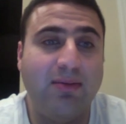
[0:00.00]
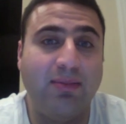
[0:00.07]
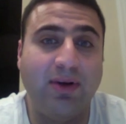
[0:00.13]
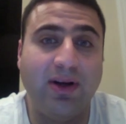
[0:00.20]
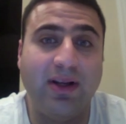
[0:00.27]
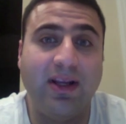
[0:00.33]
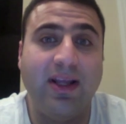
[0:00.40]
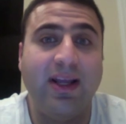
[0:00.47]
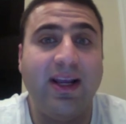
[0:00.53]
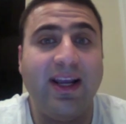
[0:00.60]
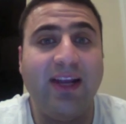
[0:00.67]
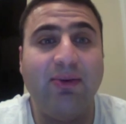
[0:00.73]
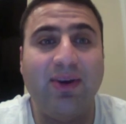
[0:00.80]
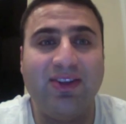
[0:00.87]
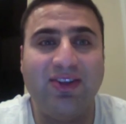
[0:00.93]
But
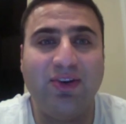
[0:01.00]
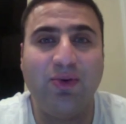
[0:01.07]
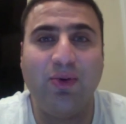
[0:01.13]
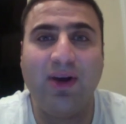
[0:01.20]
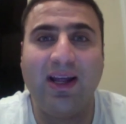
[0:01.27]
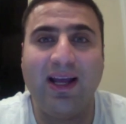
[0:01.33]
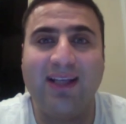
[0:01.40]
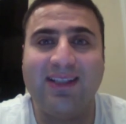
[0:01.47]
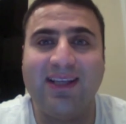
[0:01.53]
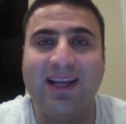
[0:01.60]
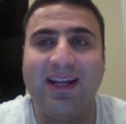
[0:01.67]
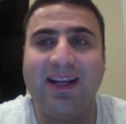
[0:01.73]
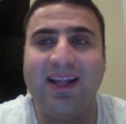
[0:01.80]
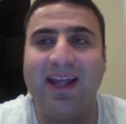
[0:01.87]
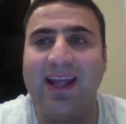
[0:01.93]
anyways, you know what? I
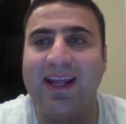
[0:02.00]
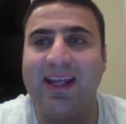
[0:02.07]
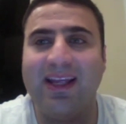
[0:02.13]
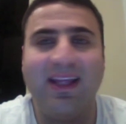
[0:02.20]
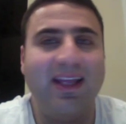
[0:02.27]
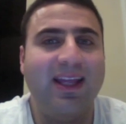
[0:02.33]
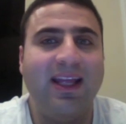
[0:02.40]
decided, hey,